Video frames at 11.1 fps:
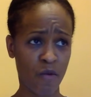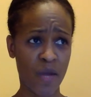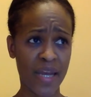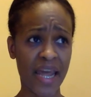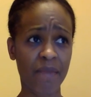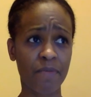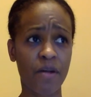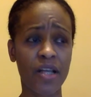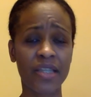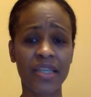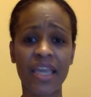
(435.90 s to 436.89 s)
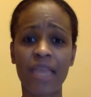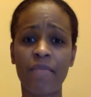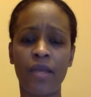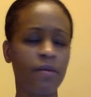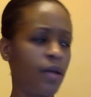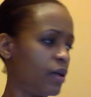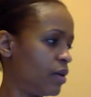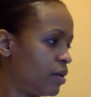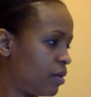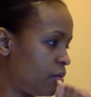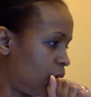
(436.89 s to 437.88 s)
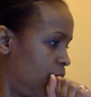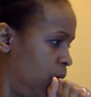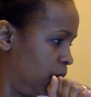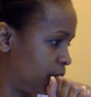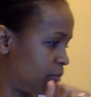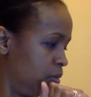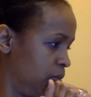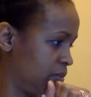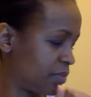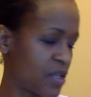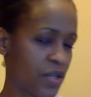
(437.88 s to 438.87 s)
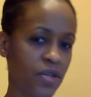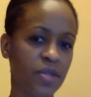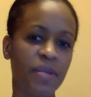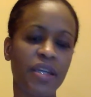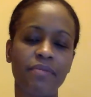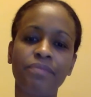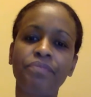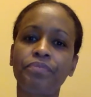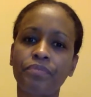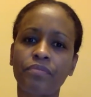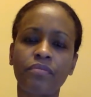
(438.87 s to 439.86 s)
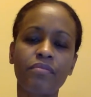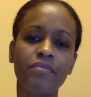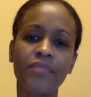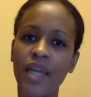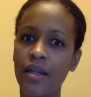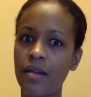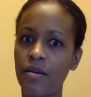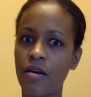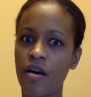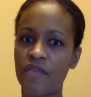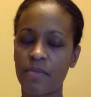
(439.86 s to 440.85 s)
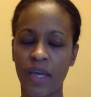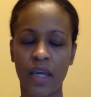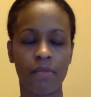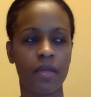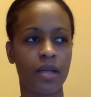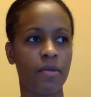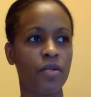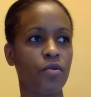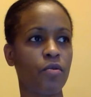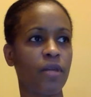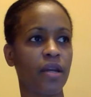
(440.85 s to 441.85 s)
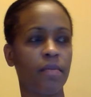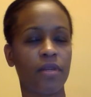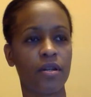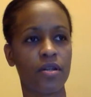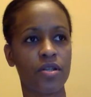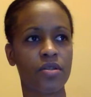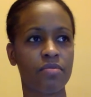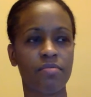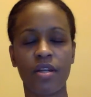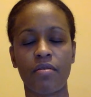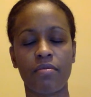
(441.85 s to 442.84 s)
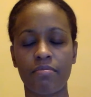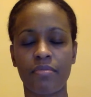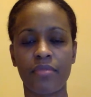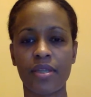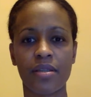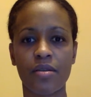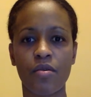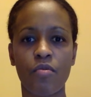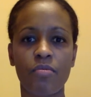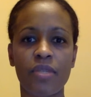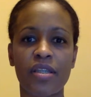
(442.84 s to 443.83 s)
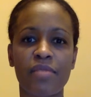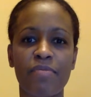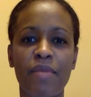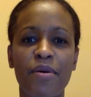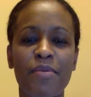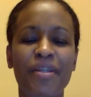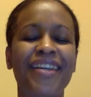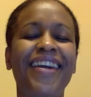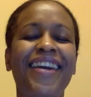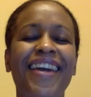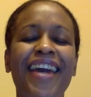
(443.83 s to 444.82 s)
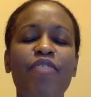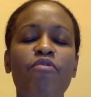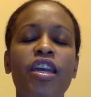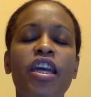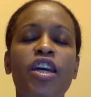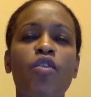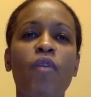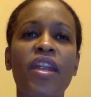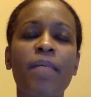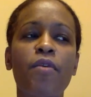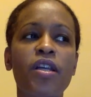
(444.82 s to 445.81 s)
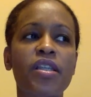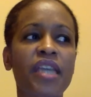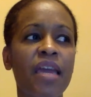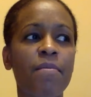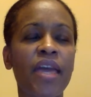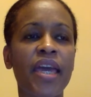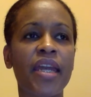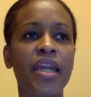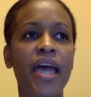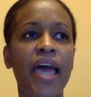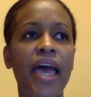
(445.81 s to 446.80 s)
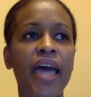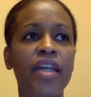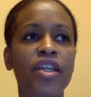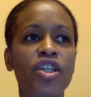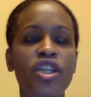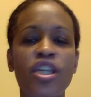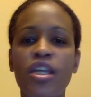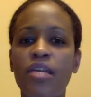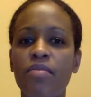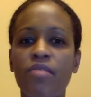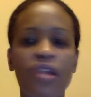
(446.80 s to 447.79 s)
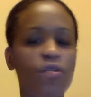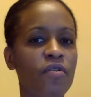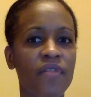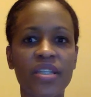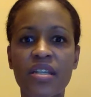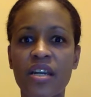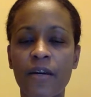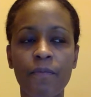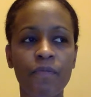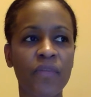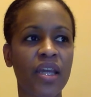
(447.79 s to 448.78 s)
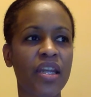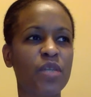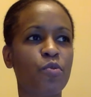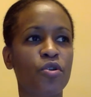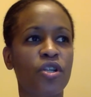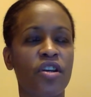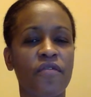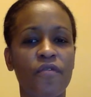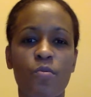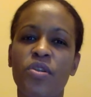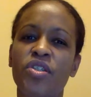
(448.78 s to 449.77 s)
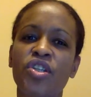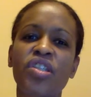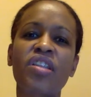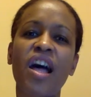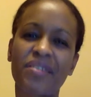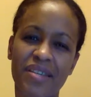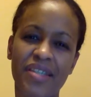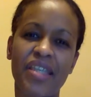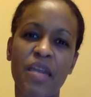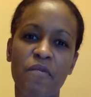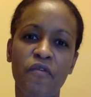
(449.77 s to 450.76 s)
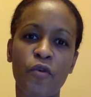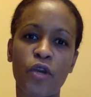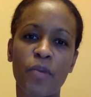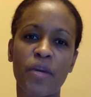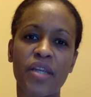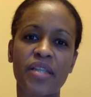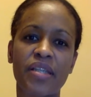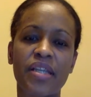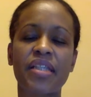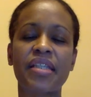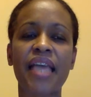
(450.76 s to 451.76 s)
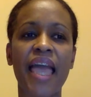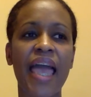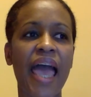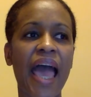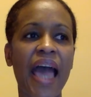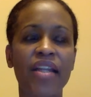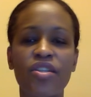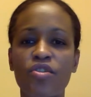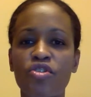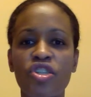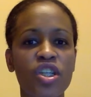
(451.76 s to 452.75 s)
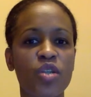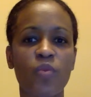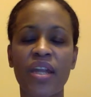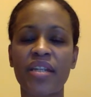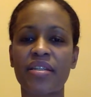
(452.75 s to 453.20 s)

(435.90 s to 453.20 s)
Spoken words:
when that policy came in, excuse me, and I know I coughed in my hand, but I'm at home and I'm going to just, you know, this is home, this is my bubble. Anyway, when that policy came in and they couldn't visit her, they spoke to her on the phone, but it's just not the same for older persons. And so she just